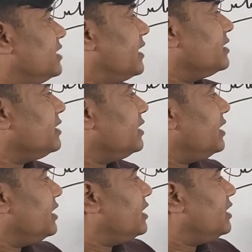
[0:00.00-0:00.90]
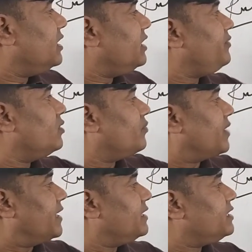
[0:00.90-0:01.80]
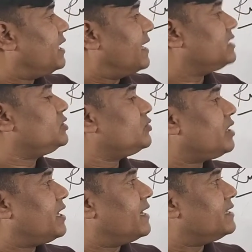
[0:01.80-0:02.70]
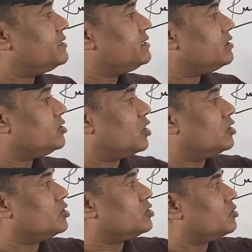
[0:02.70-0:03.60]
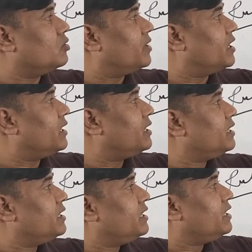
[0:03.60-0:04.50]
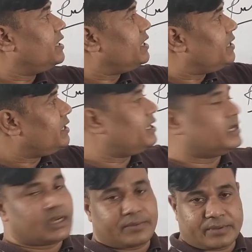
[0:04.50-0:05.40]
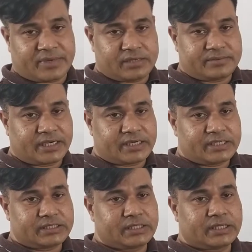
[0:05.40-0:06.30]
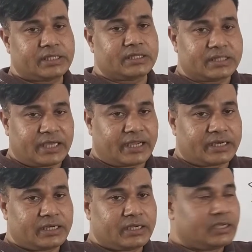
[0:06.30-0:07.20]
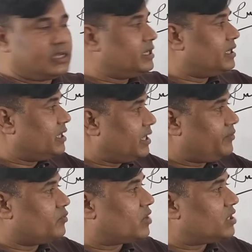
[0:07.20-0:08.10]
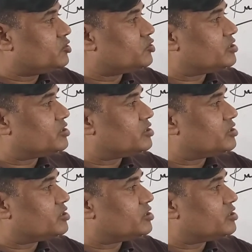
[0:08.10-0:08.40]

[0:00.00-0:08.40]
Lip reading: that if you find as soon as comma in any affirmative sentence, then if you want to